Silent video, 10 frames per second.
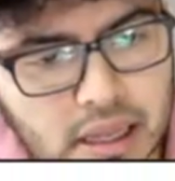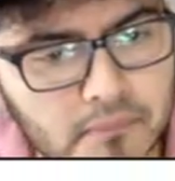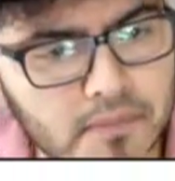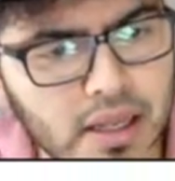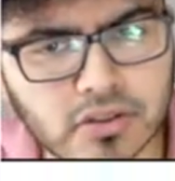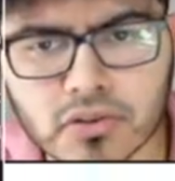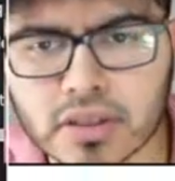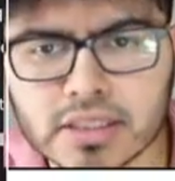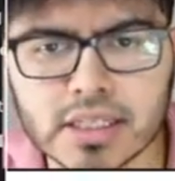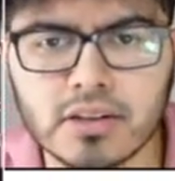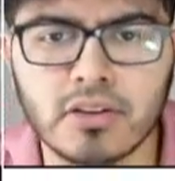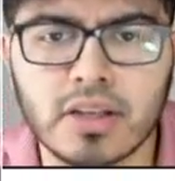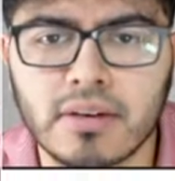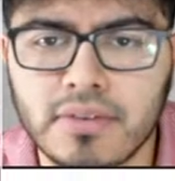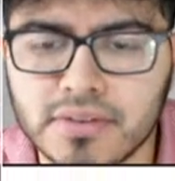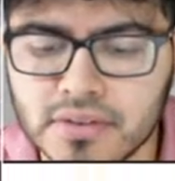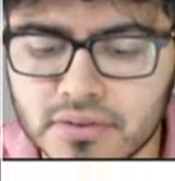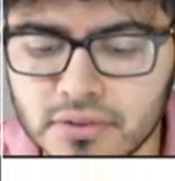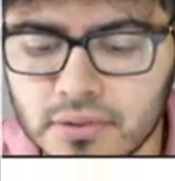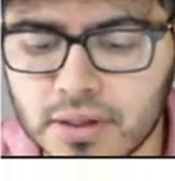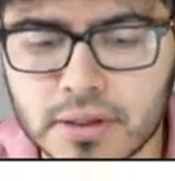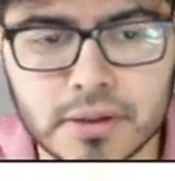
I'm not sure. Let's take a look at Visa real quick.